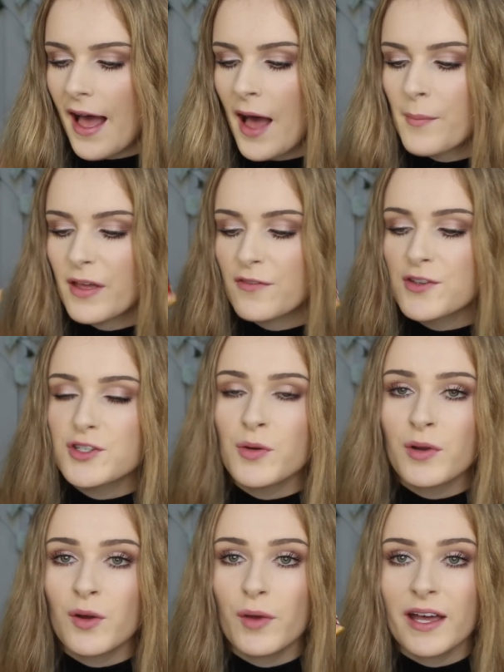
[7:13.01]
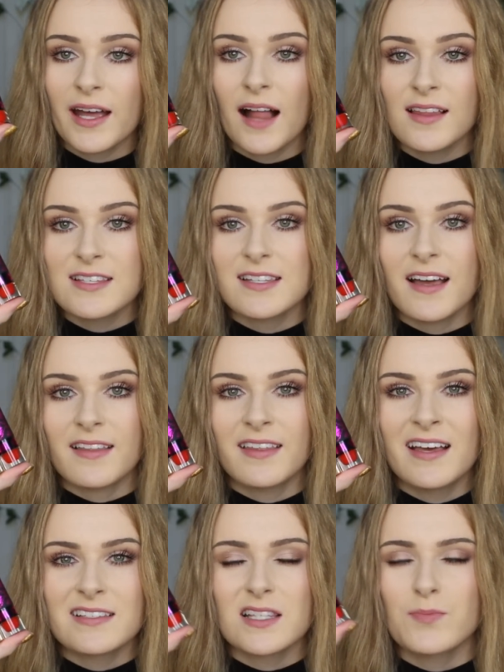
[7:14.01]
Um, but if you do want to wear colours like
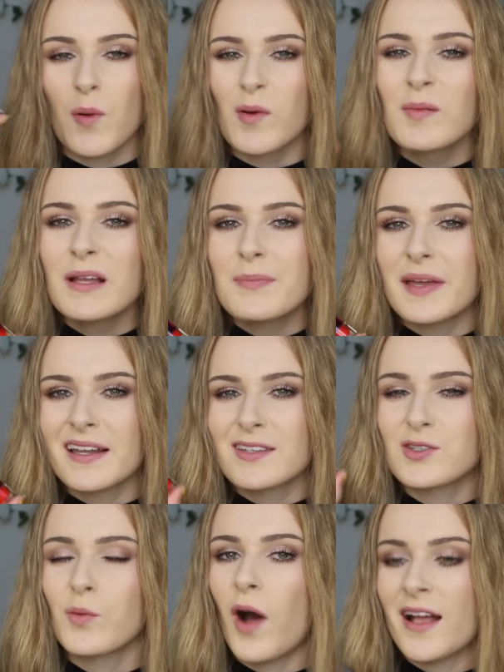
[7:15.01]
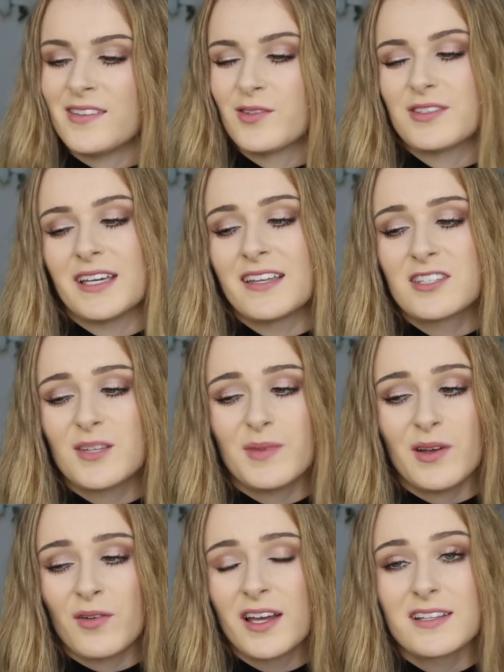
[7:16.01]
this, it's probably better to whiten your teeth to
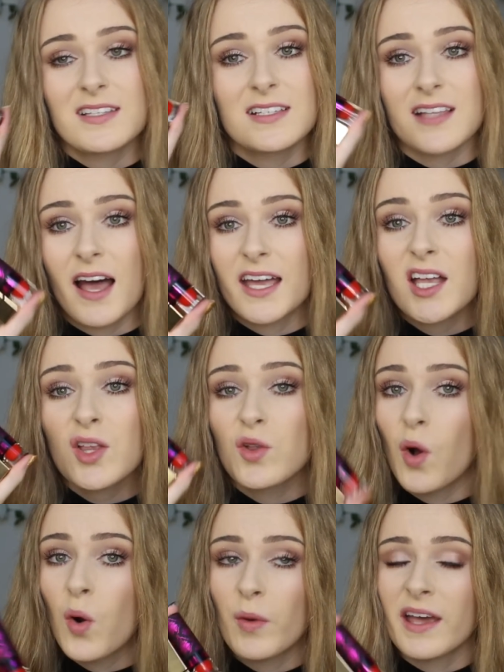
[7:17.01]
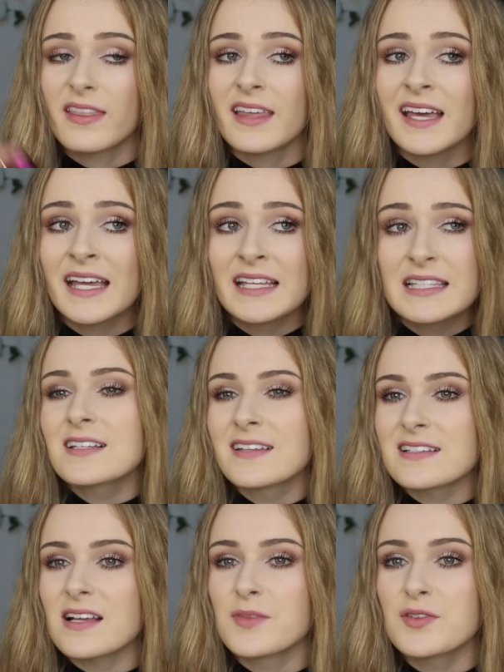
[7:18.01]
be honest because I cannot wear these
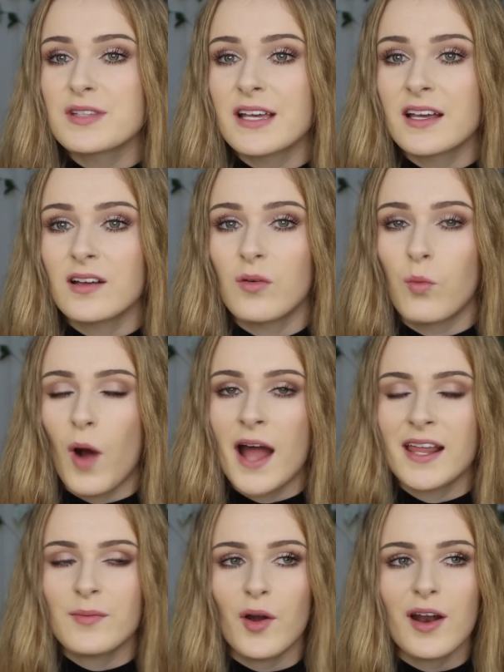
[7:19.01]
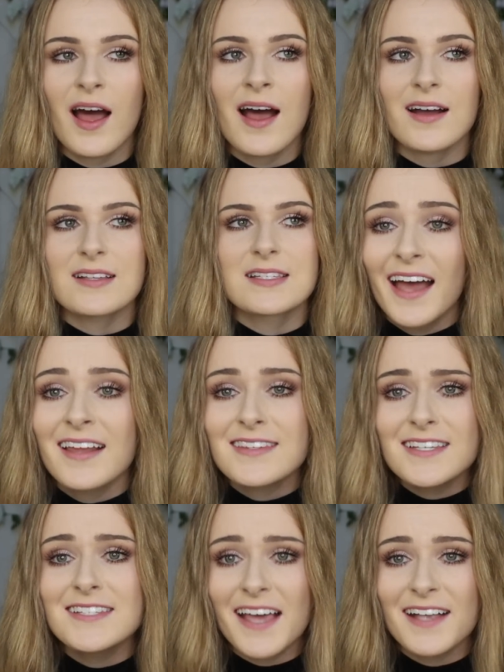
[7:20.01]
unless I'm using whitening products. And
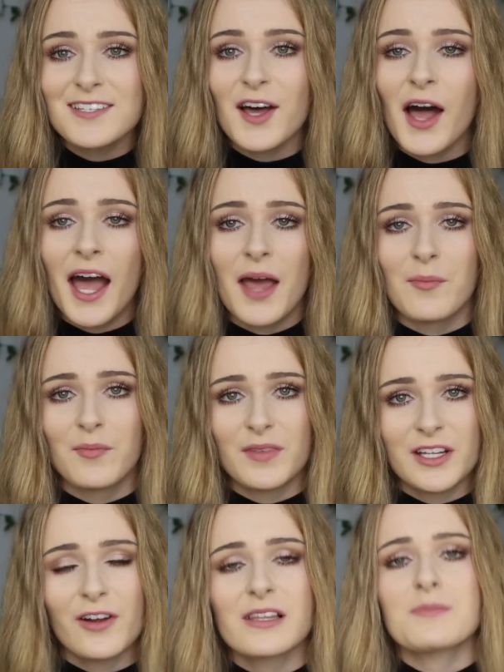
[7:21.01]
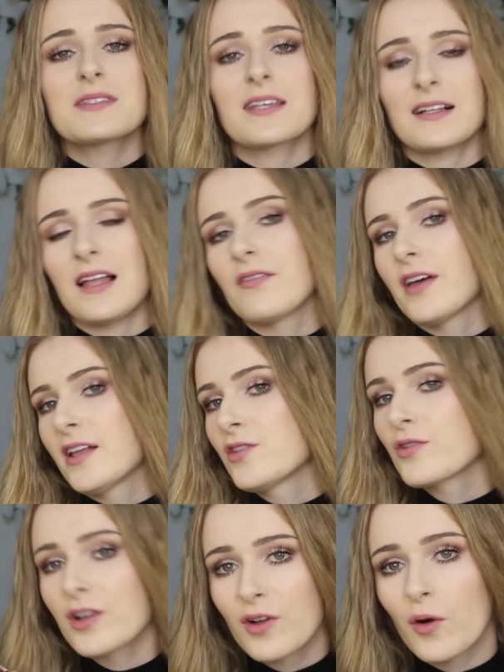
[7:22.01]
it's a sad time when you're a lipstick lover and
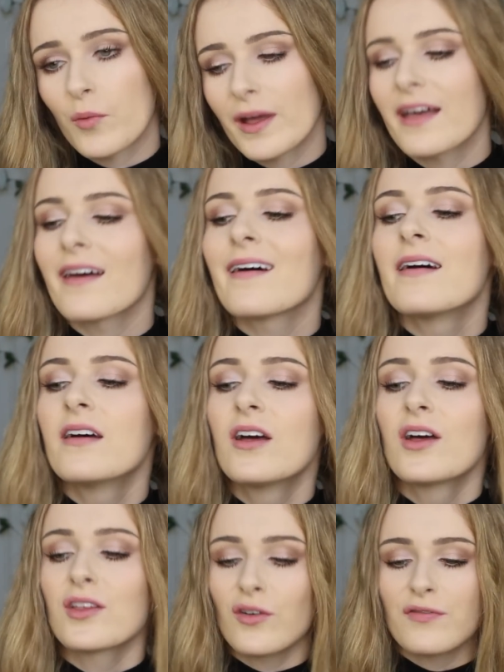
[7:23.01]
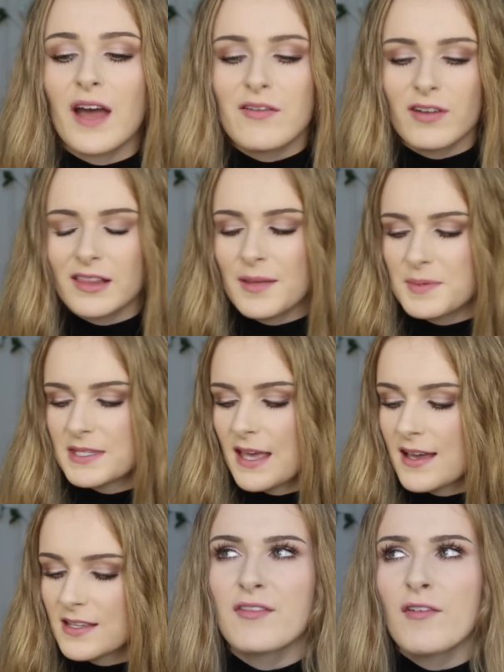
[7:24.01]
you cannot wear your favourite
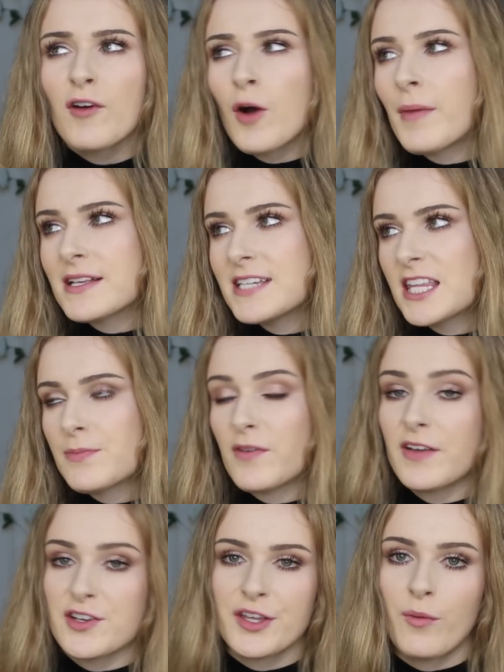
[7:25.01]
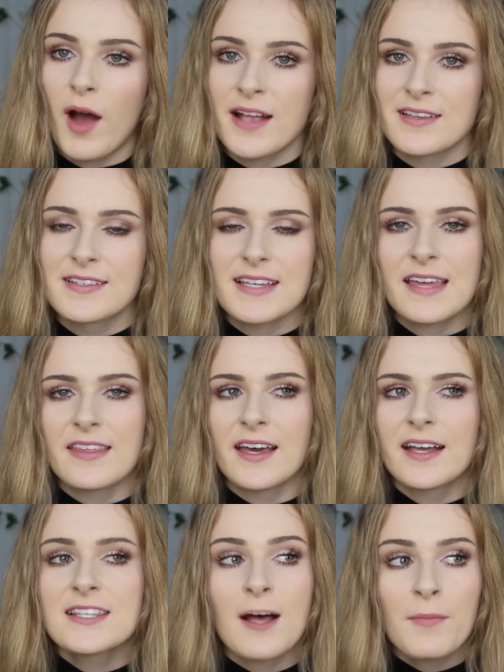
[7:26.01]
lipstick. I've never got my teeth professionally whitened either.
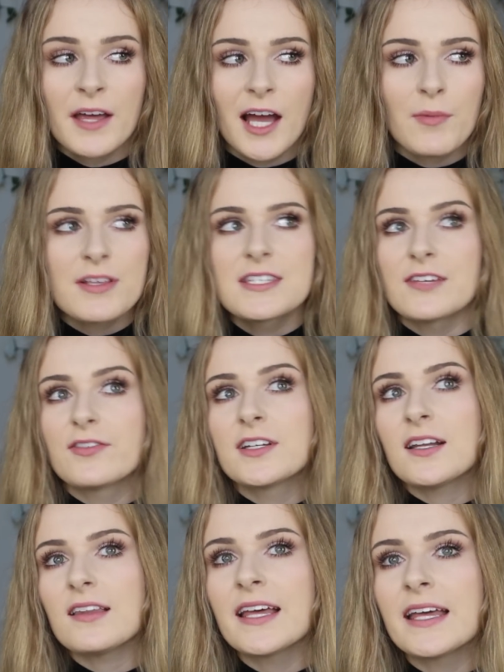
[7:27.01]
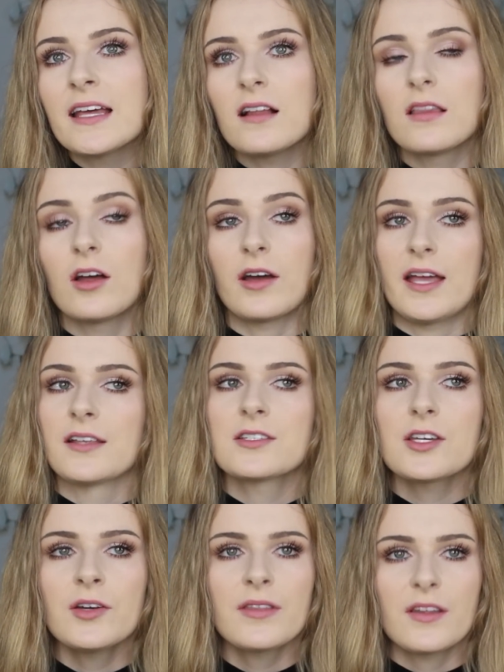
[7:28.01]
It's something I would definitely look
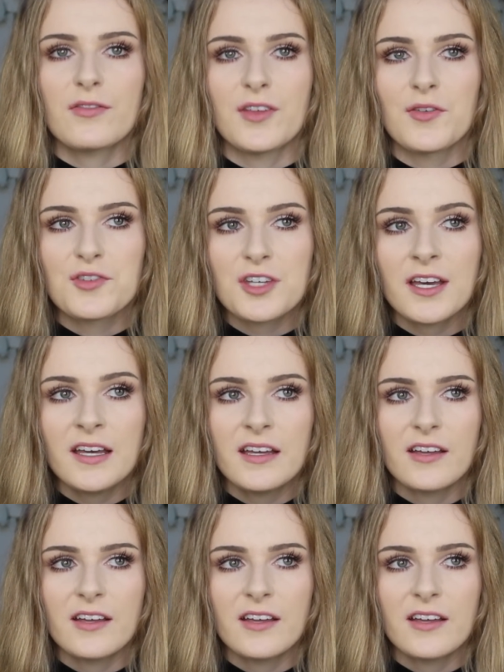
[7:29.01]
into in the future.